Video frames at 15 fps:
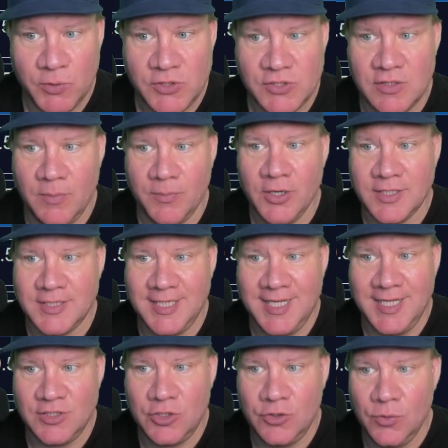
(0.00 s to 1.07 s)
books in the market to
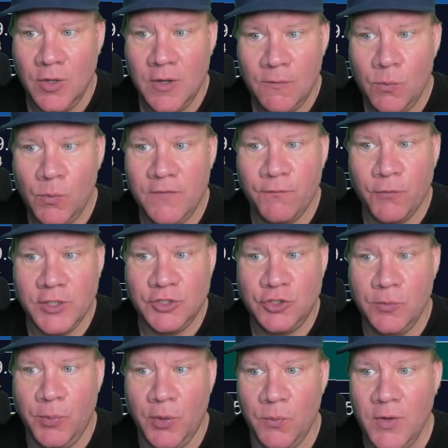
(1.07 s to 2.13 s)
get to
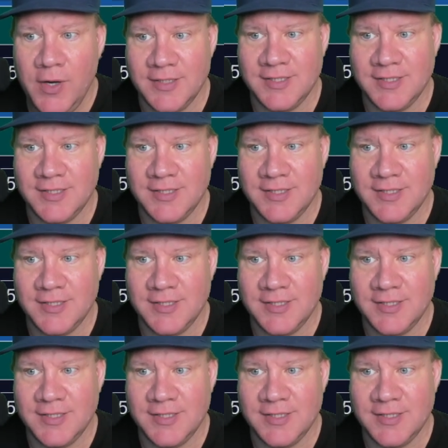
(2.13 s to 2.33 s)
142.1.